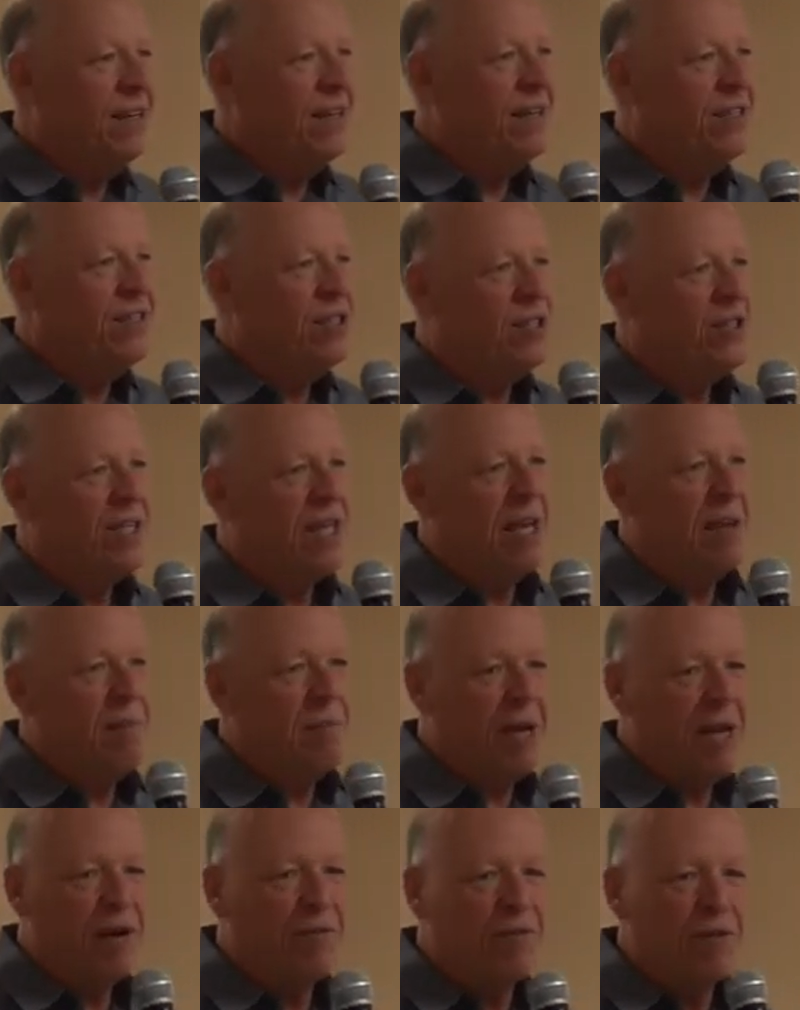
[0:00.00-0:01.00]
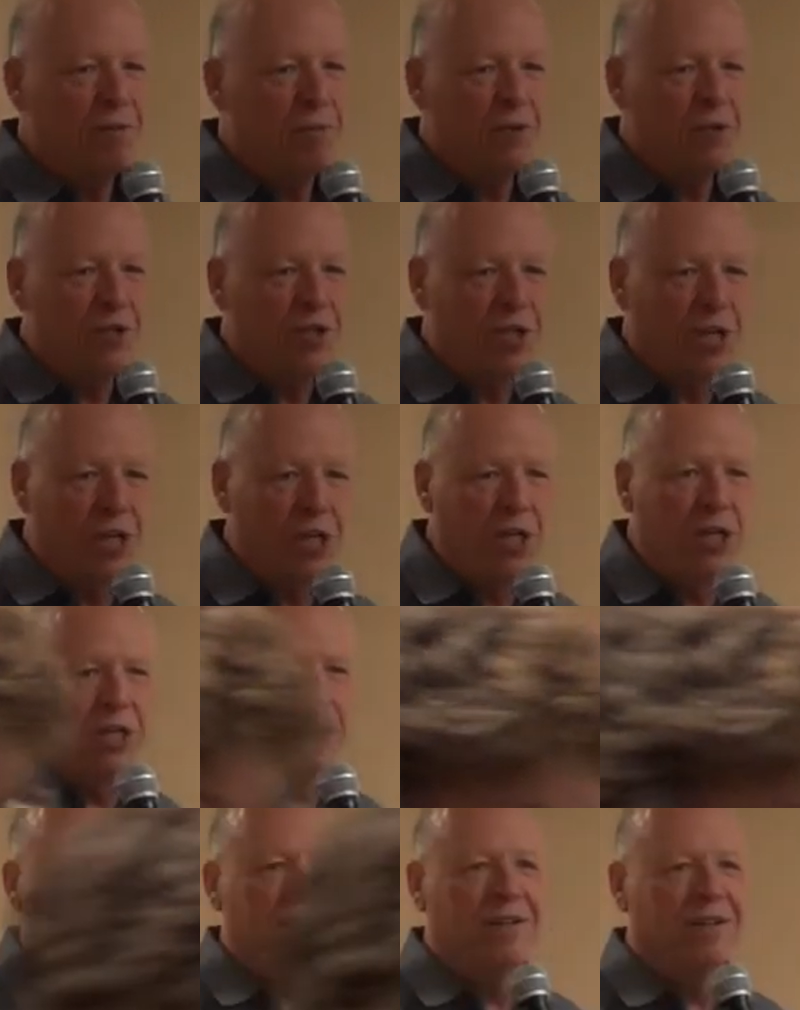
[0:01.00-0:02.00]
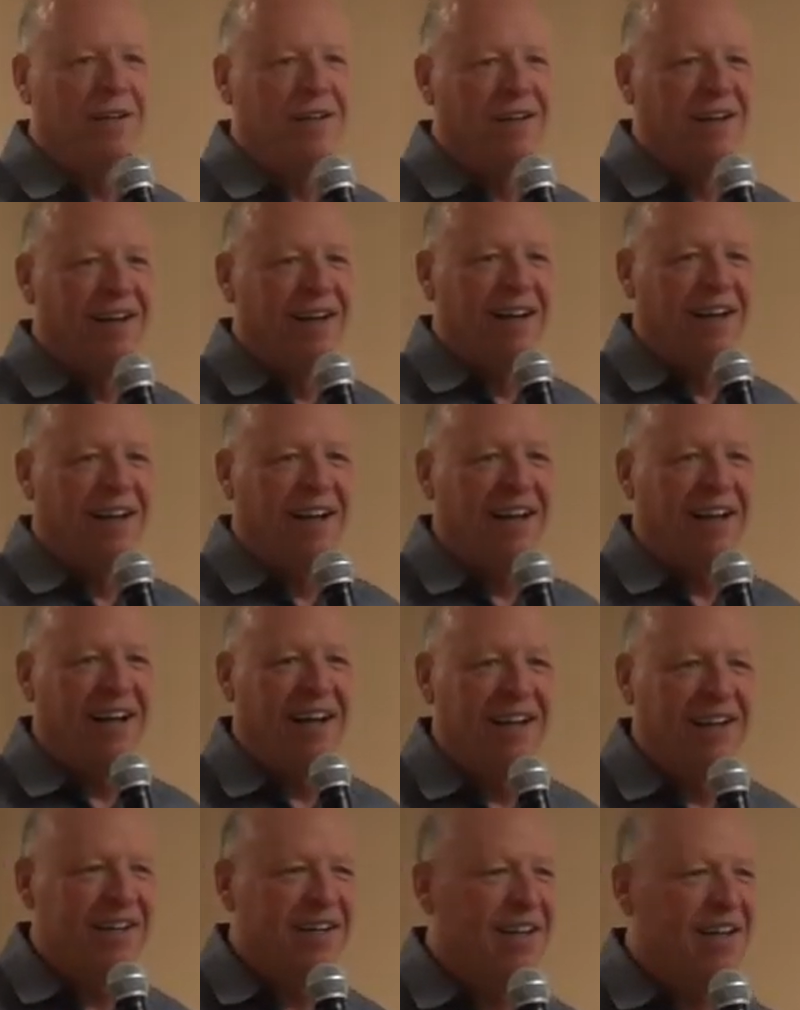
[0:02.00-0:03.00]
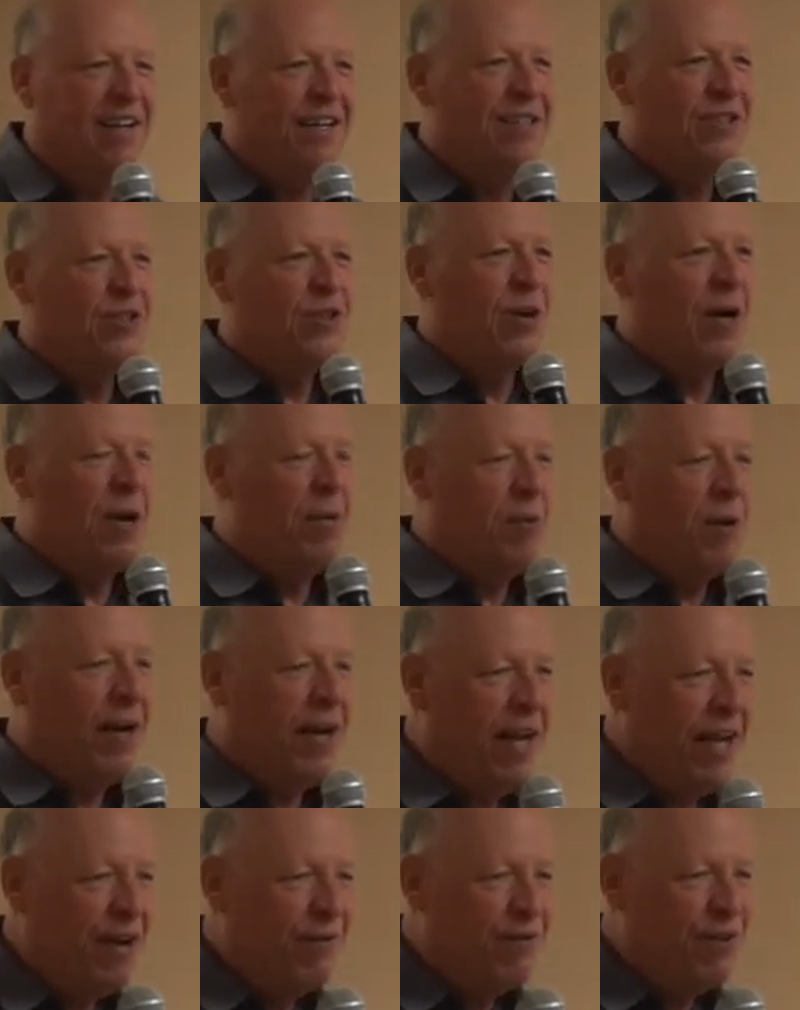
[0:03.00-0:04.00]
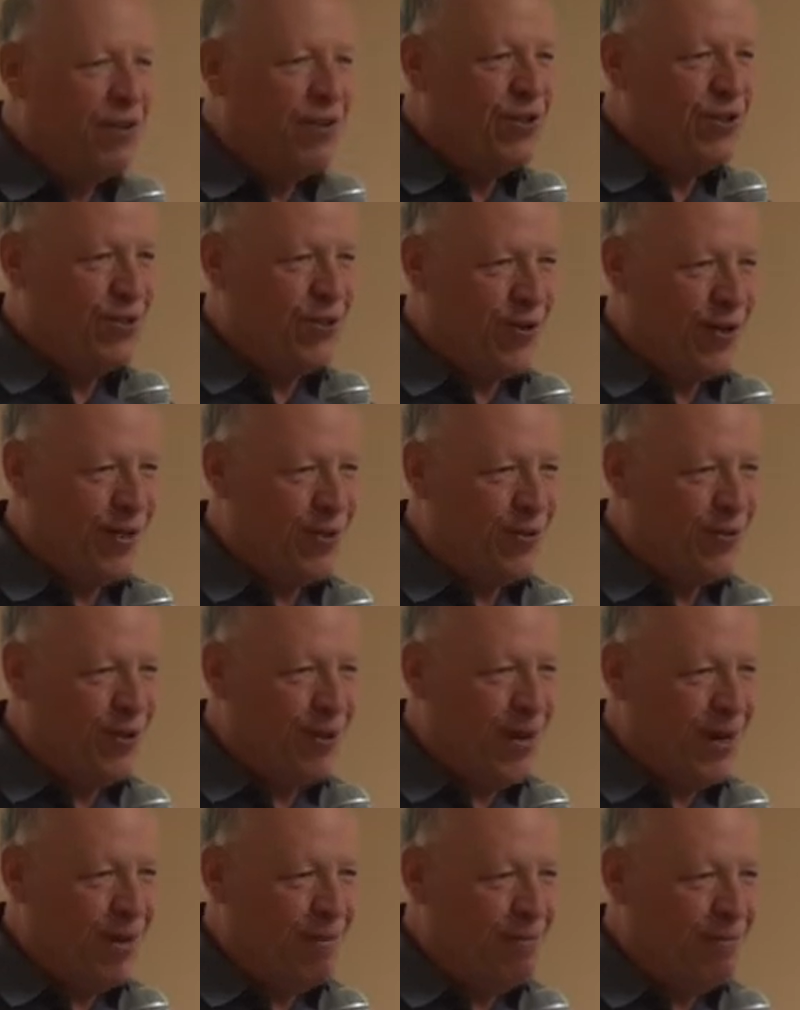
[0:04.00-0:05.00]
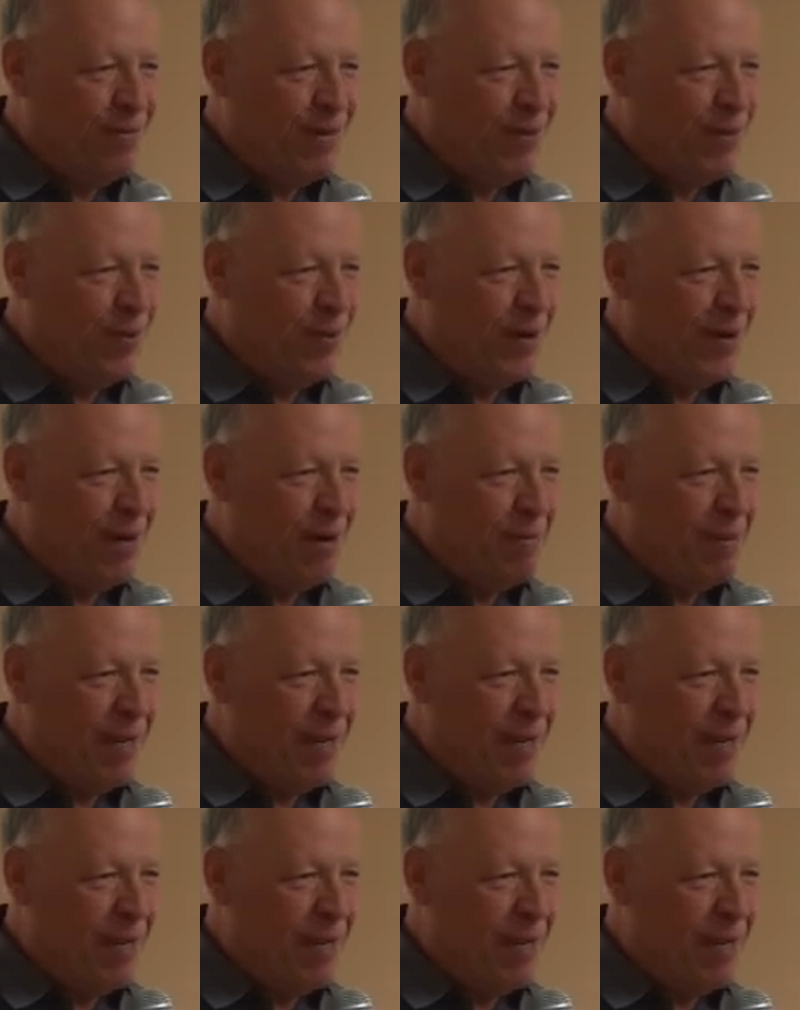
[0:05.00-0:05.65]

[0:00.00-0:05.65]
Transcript: Just came back from Brazil, and so I want to have his strength when I'm